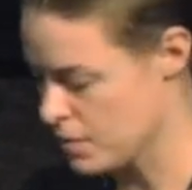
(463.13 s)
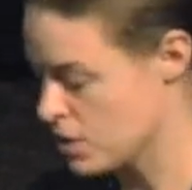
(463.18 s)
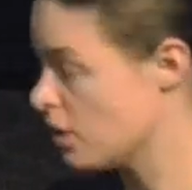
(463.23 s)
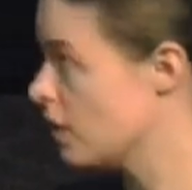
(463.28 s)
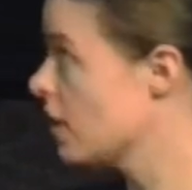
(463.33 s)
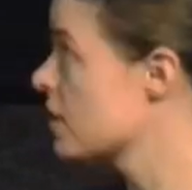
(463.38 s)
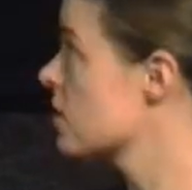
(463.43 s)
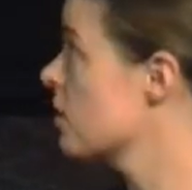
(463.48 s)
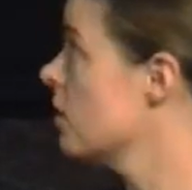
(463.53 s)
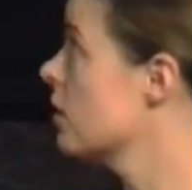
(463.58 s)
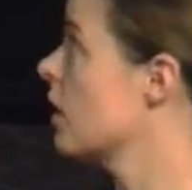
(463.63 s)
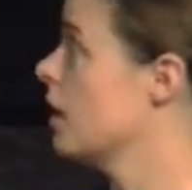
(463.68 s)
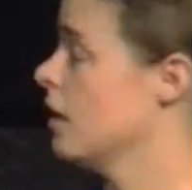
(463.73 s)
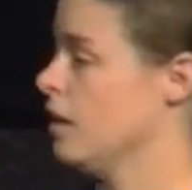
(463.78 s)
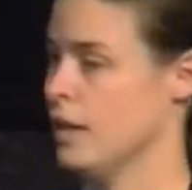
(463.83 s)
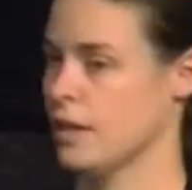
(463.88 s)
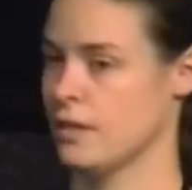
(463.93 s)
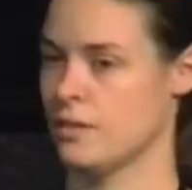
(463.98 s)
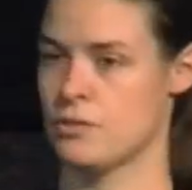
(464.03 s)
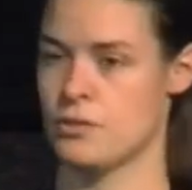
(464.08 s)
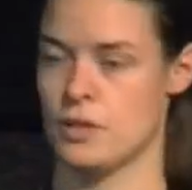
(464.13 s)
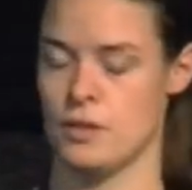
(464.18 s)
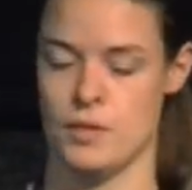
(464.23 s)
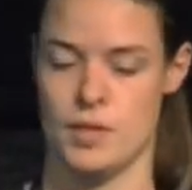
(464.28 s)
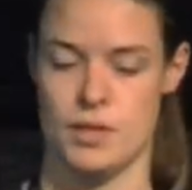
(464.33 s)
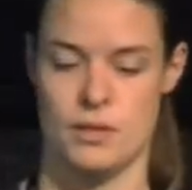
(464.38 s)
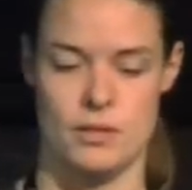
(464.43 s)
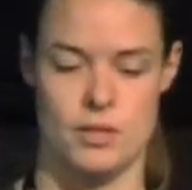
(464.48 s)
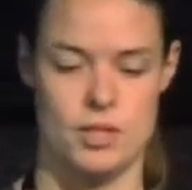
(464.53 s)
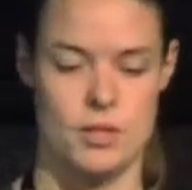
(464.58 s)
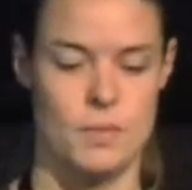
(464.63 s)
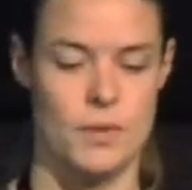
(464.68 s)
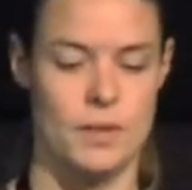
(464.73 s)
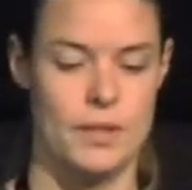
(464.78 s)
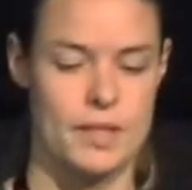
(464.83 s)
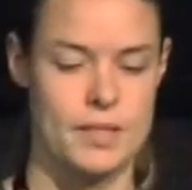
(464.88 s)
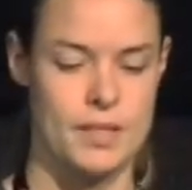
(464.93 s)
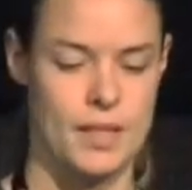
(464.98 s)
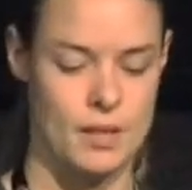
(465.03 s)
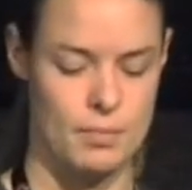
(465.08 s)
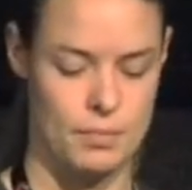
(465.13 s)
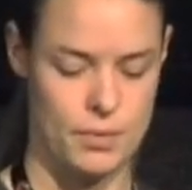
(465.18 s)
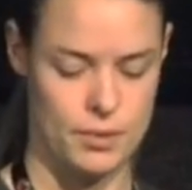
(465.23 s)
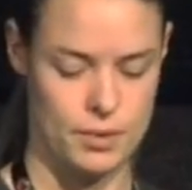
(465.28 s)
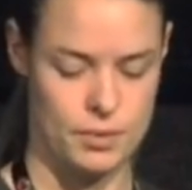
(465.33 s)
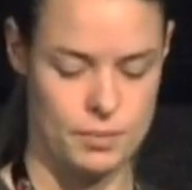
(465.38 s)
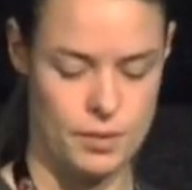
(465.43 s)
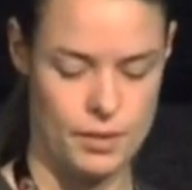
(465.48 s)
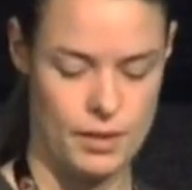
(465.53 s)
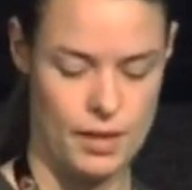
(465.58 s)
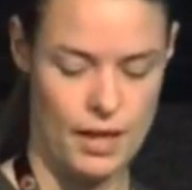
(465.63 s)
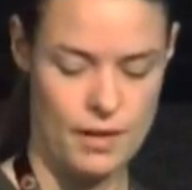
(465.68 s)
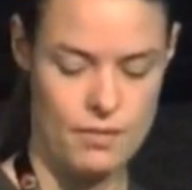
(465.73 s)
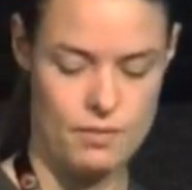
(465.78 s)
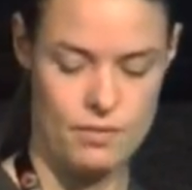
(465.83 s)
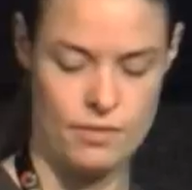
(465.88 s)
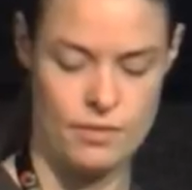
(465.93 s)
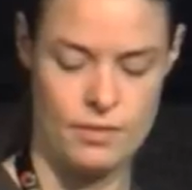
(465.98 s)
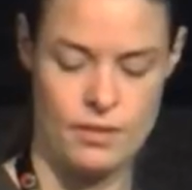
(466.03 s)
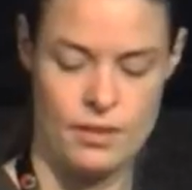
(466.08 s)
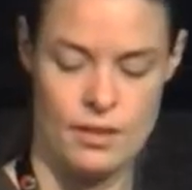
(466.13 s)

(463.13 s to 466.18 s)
So these are all kind of like trivial and small examples, but you have